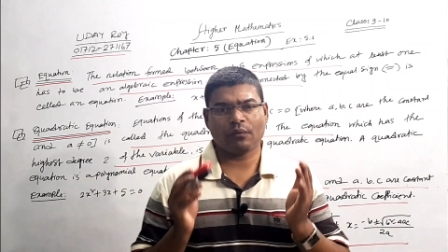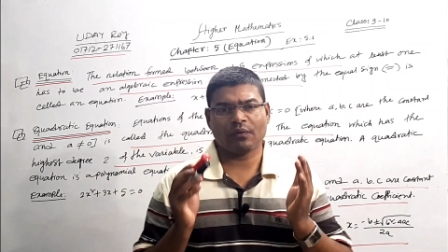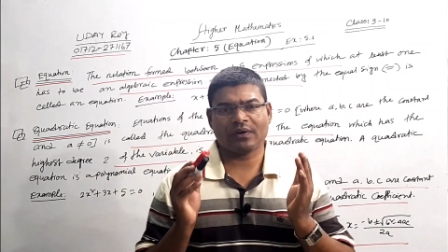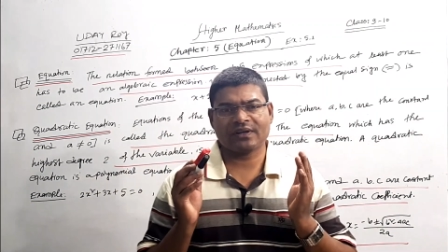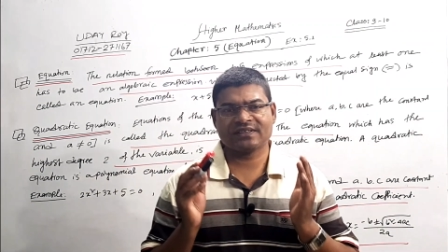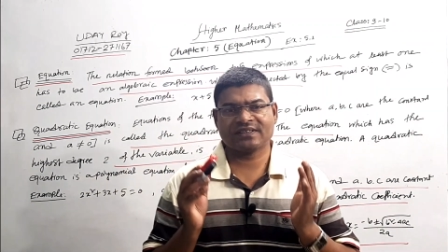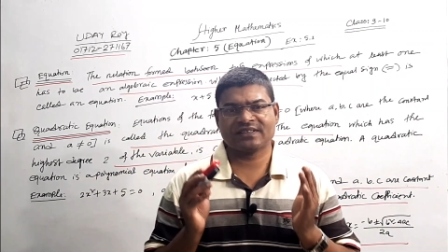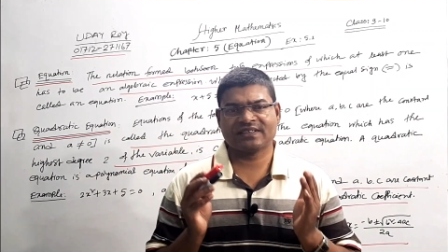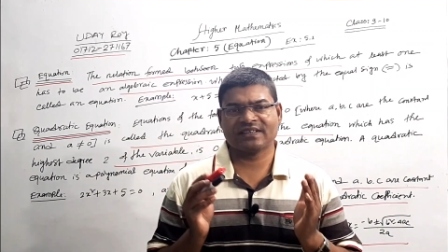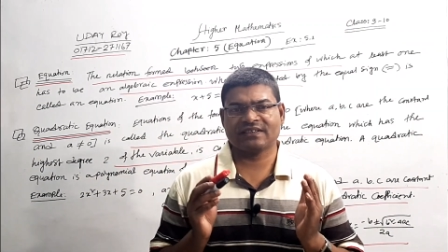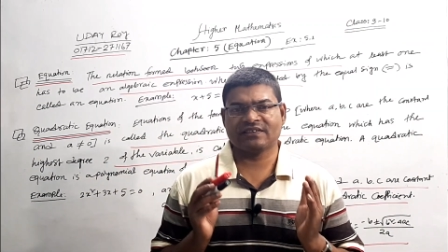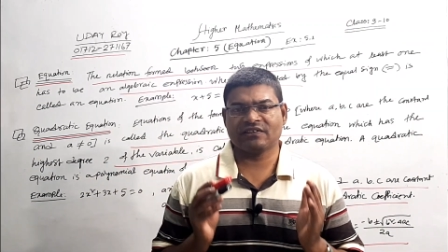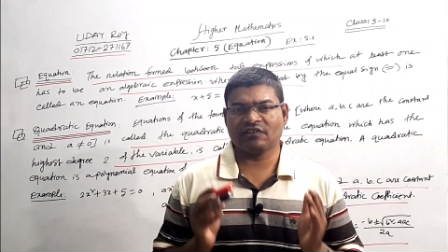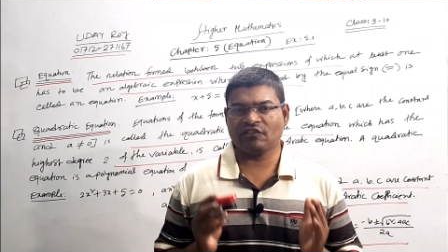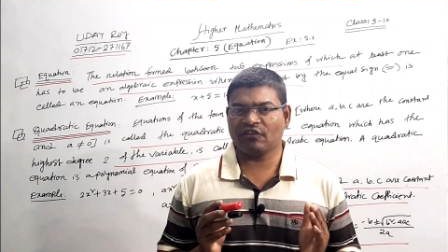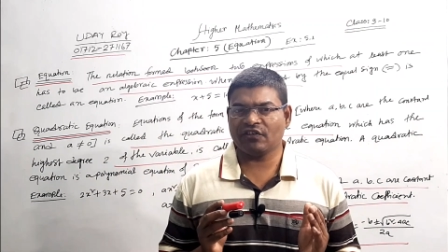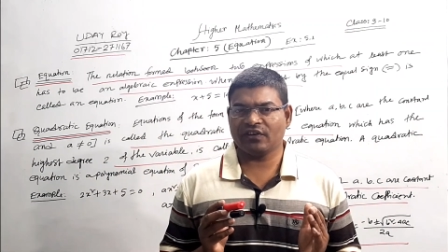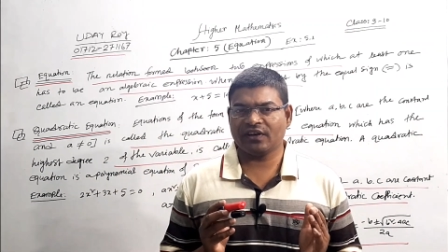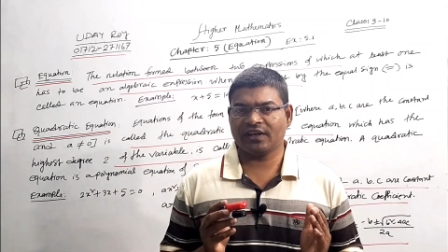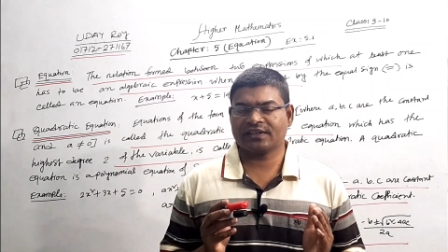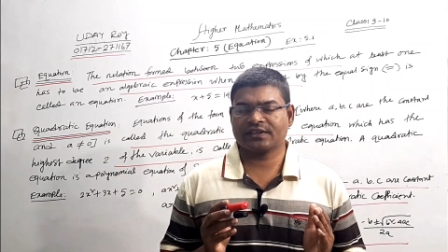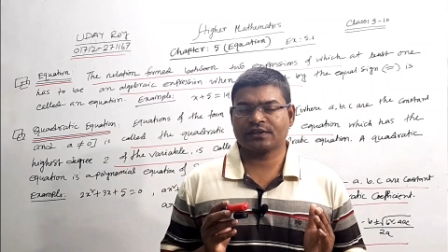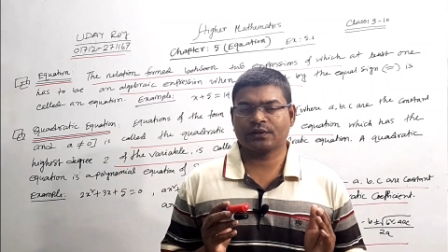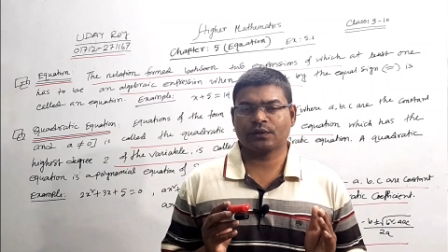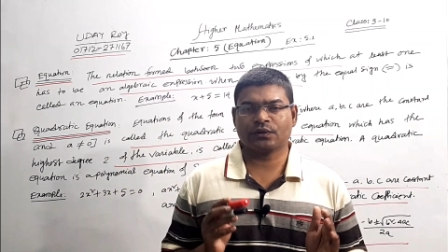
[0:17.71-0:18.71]
what's the
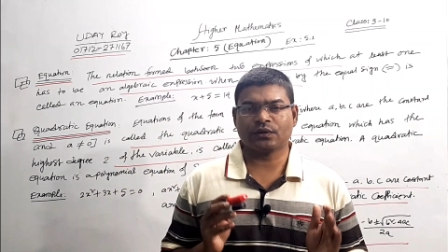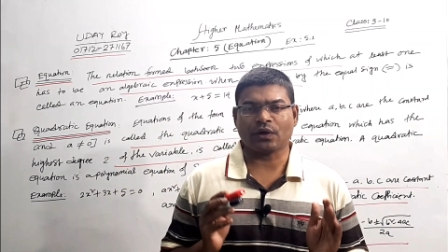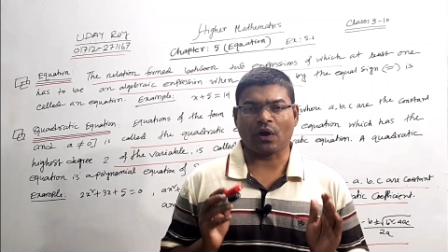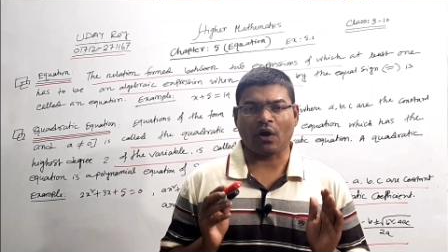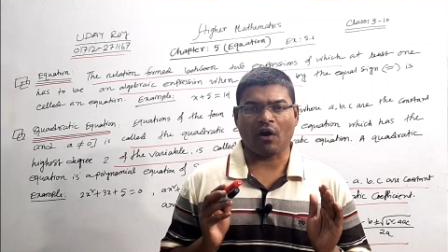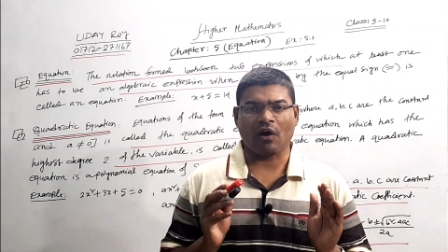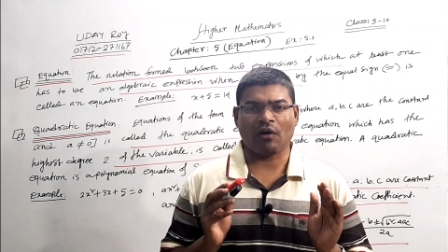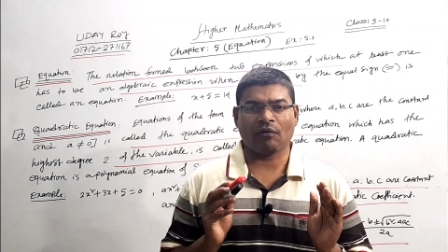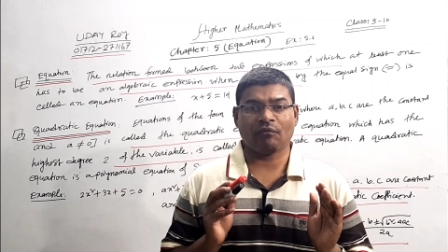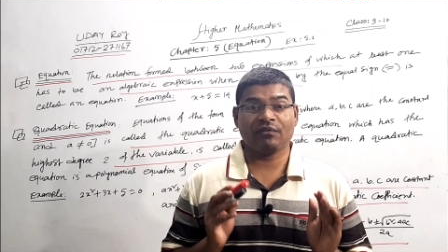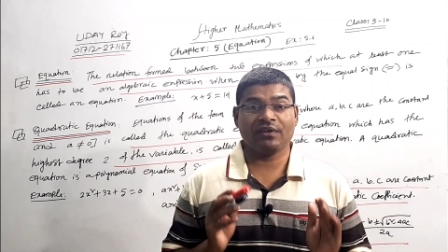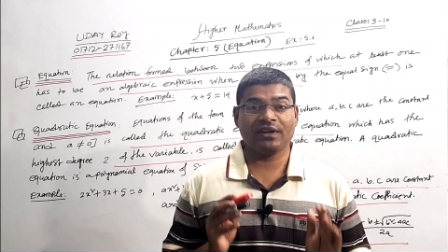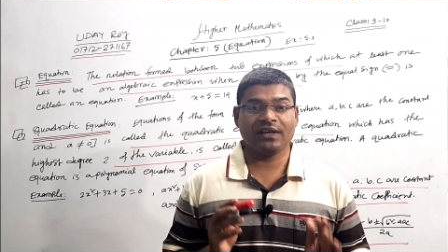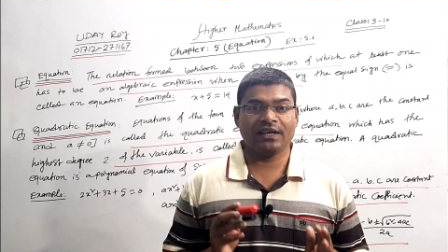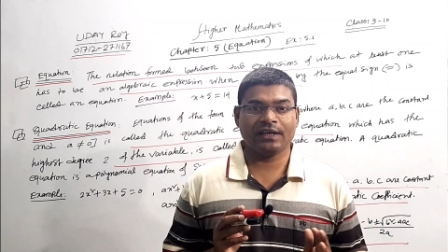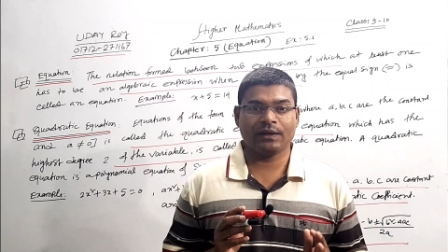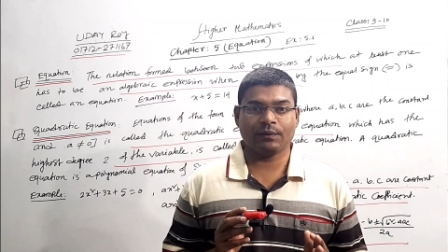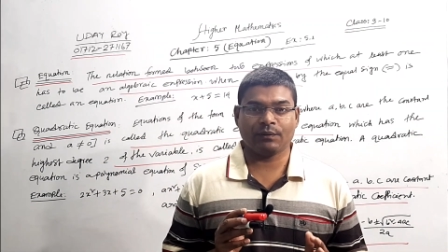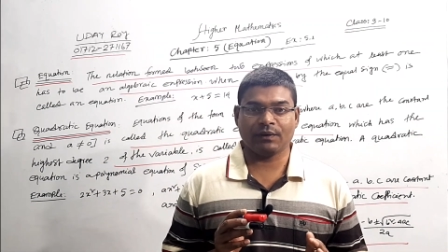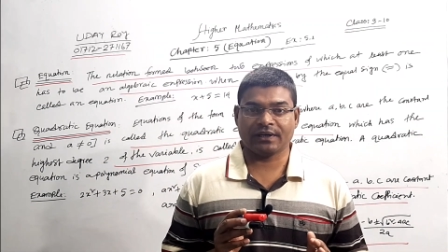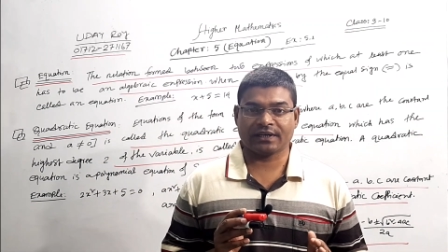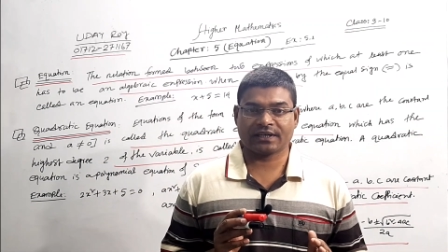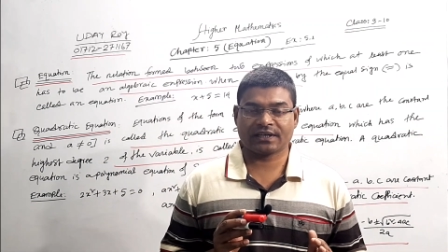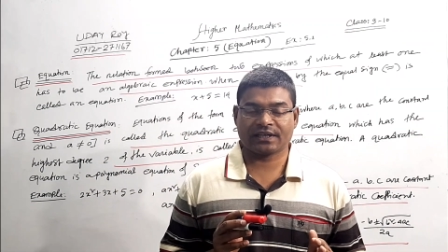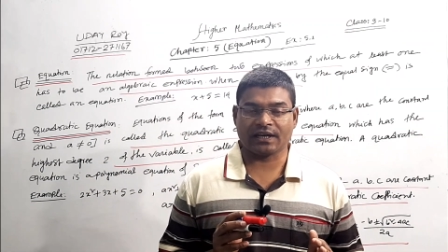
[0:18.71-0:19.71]
definition of
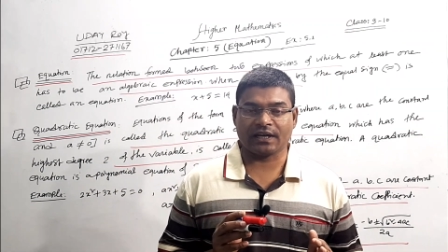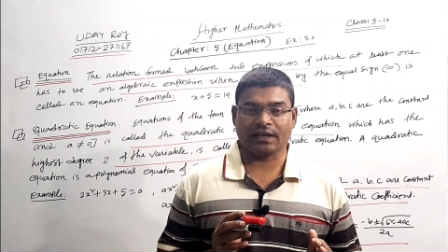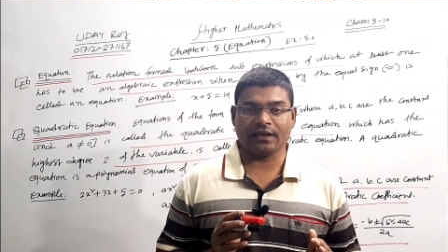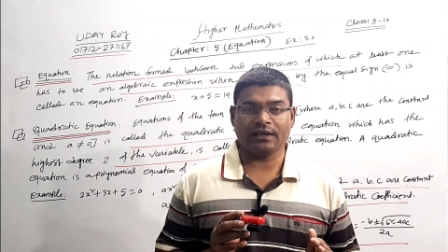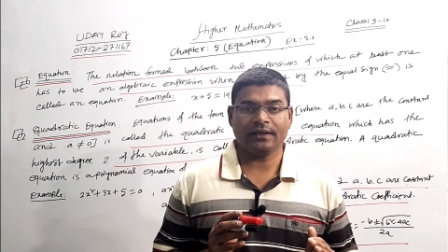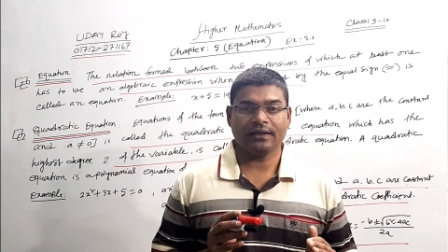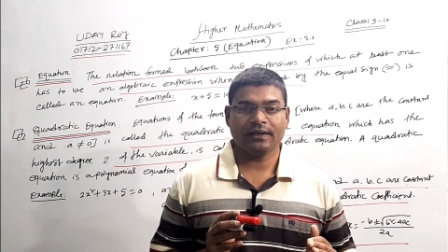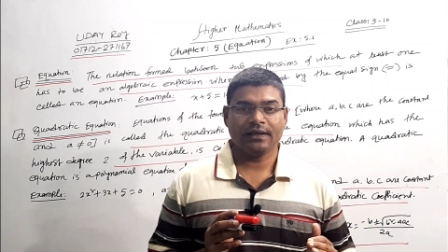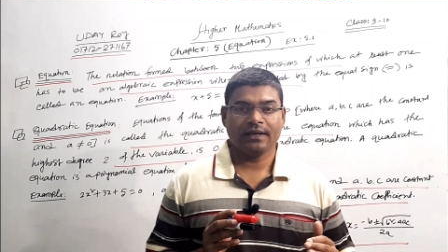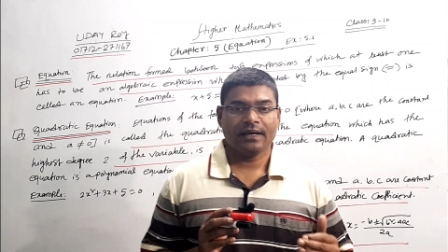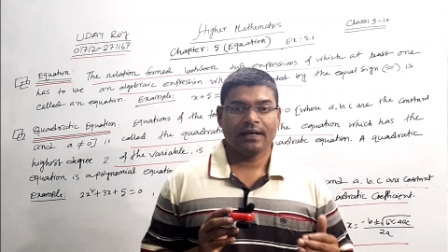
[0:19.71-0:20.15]
equation.